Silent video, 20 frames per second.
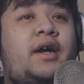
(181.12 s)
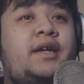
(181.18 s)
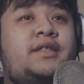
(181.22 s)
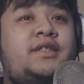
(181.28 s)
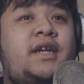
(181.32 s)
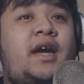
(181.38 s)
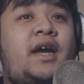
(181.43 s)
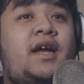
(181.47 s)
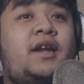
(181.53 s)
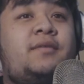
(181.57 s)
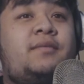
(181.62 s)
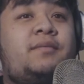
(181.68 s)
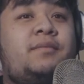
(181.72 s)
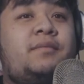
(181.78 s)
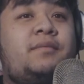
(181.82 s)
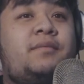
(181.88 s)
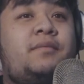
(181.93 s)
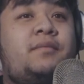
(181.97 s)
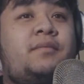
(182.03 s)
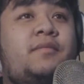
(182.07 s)
I shot him
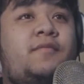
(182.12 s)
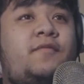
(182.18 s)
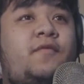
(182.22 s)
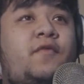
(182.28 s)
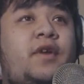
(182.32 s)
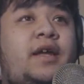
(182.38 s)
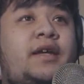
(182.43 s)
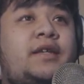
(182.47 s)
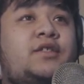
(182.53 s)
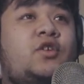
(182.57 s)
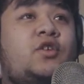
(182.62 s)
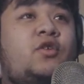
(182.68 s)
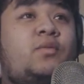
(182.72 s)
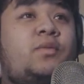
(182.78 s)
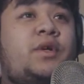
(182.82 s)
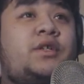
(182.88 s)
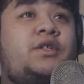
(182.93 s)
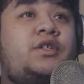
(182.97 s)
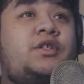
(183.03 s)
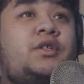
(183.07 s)
for like so
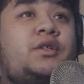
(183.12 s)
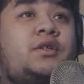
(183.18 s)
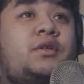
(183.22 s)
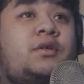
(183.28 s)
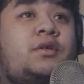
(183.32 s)
much.